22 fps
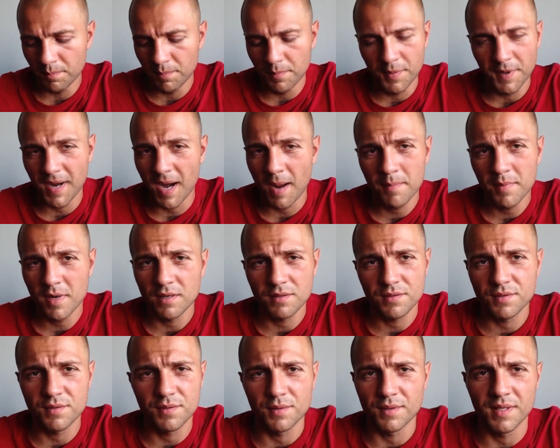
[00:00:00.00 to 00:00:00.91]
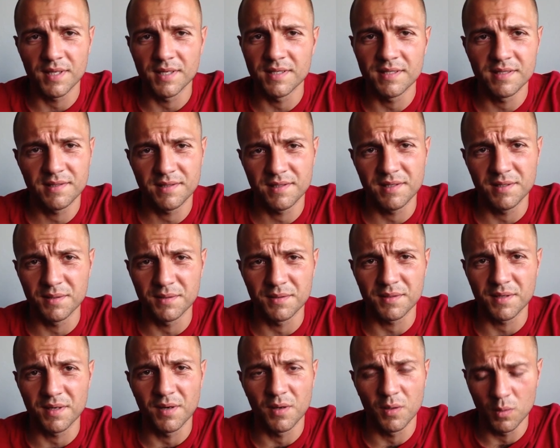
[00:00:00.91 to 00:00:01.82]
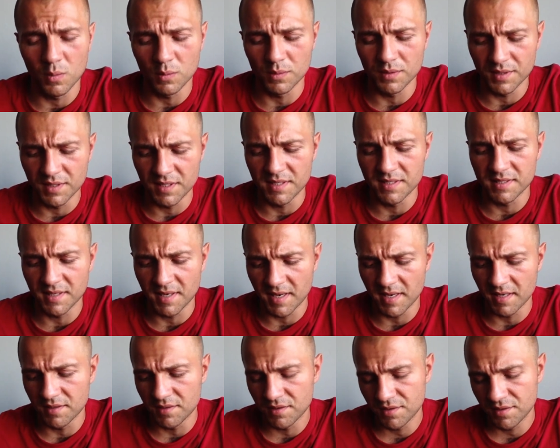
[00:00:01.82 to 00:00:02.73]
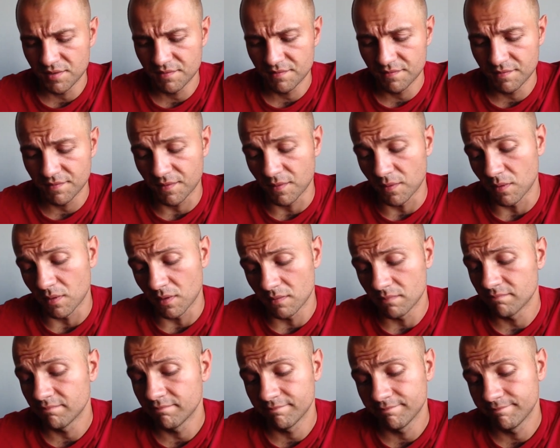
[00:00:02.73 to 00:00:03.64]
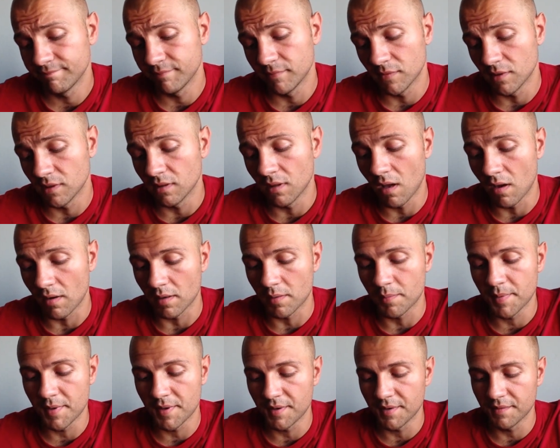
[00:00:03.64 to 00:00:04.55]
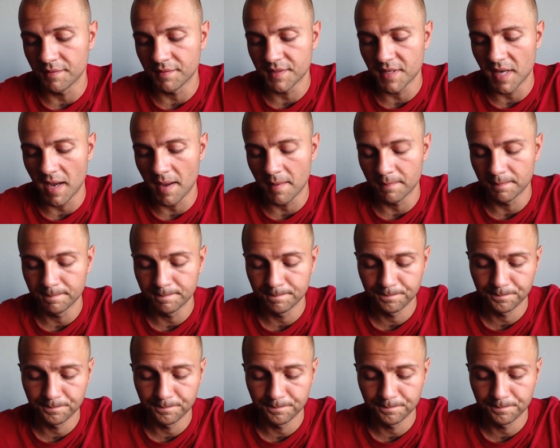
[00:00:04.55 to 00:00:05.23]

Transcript: but I'm not sure that this steel is going to hold a decent edge for a longer period of time.